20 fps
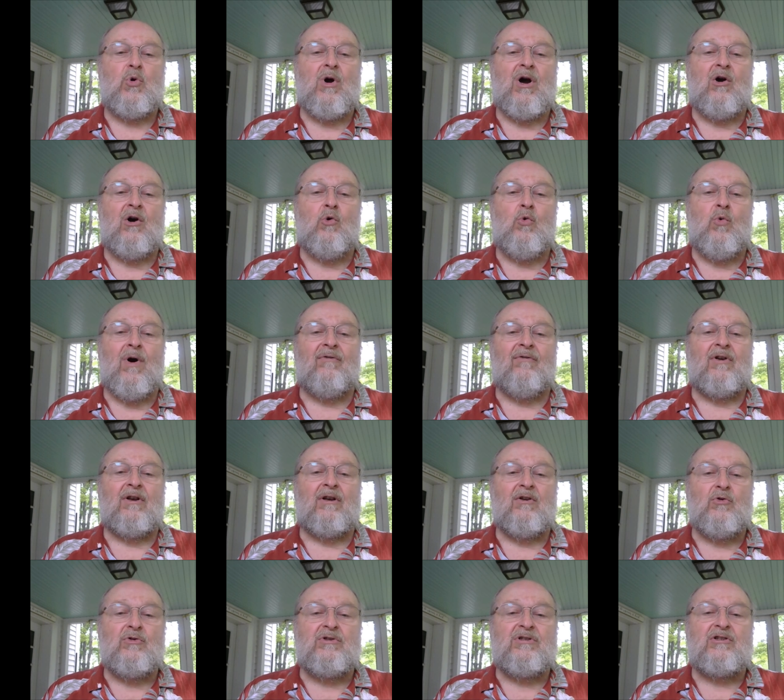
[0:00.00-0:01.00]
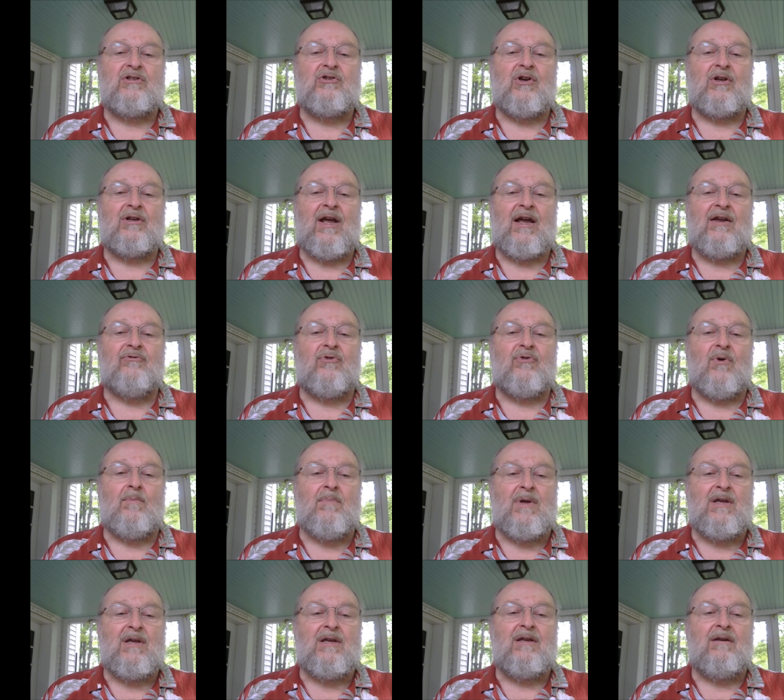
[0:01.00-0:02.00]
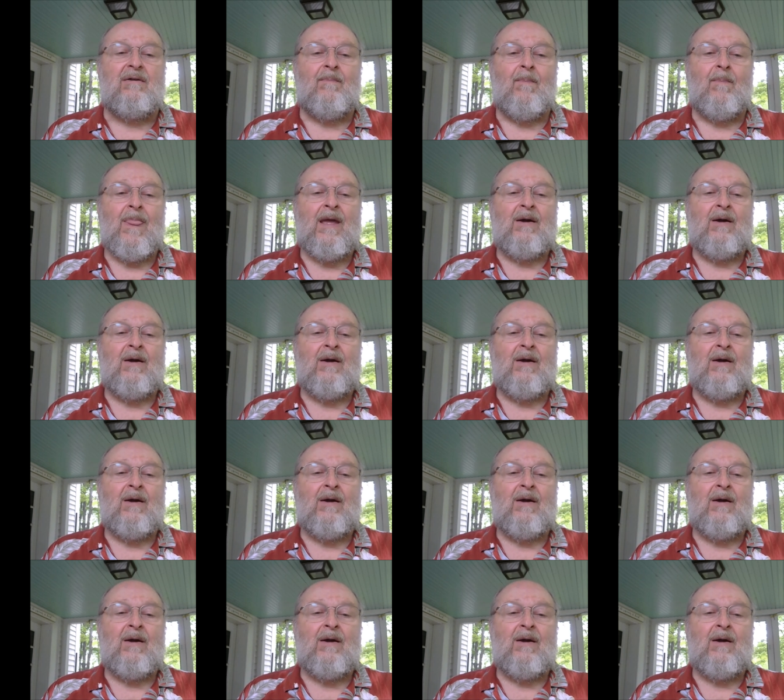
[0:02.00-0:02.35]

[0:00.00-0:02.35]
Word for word: Whoever loses their life for me